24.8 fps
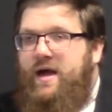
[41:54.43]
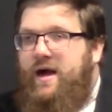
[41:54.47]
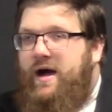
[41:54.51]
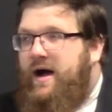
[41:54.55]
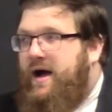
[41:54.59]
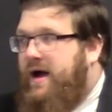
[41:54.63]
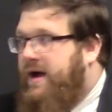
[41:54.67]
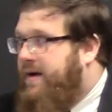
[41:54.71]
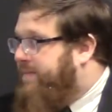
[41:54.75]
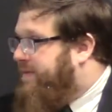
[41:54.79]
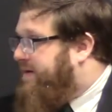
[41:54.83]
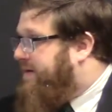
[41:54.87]

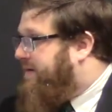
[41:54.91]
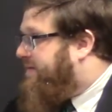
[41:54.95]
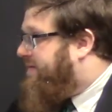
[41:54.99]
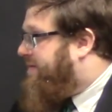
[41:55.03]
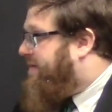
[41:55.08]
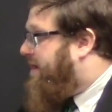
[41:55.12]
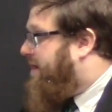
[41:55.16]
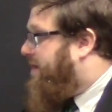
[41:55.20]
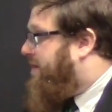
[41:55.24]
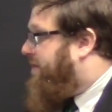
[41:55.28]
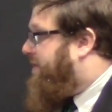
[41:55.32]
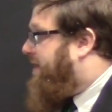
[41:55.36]
and it's
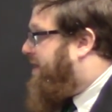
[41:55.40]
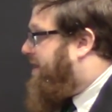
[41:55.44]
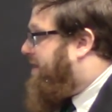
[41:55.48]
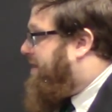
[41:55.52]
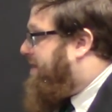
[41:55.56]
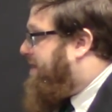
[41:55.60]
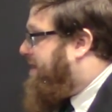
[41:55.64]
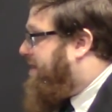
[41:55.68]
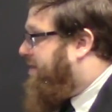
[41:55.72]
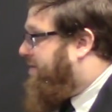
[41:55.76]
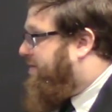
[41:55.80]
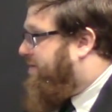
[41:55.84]
there that
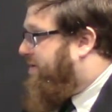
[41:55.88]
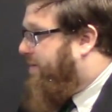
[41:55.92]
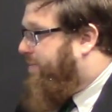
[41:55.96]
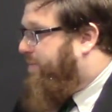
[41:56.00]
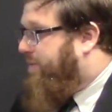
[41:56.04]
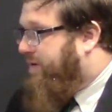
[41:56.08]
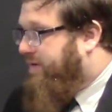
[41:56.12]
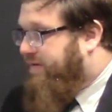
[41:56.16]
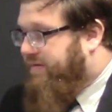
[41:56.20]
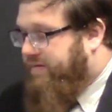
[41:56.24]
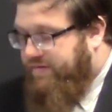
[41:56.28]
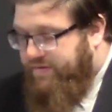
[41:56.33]
he
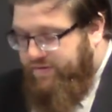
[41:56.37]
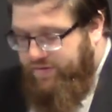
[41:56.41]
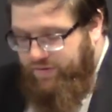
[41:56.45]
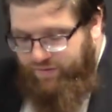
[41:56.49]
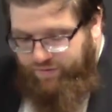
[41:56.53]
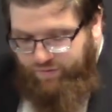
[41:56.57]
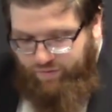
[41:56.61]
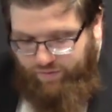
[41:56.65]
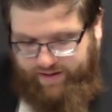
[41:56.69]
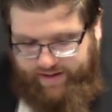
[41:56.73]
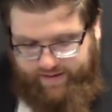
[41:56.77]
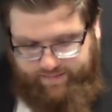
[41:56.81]
interprets
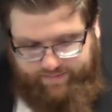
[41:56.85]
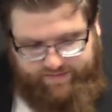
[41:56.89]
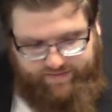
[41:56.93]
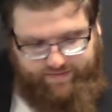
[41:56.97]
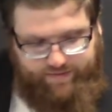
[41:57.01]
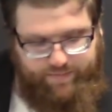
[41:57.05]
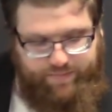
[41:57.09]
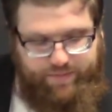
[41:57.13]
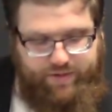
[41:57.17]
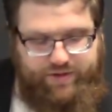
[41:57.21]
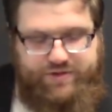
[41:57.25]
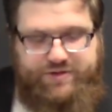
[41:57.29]
two dreams
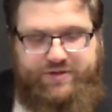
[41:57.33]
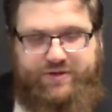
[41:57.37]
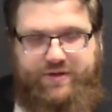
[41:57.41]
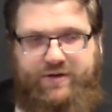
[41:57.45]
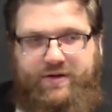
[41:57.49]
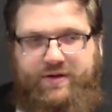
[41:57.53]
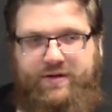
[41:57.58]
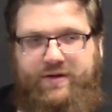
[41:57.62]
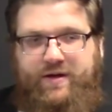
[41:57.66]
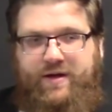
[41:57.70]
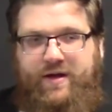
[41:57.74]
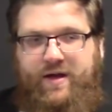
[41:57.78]
of the
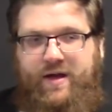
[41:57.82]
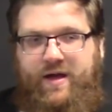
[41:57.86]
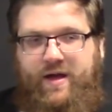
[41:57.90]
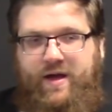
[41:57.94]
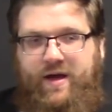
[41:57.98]
butcher,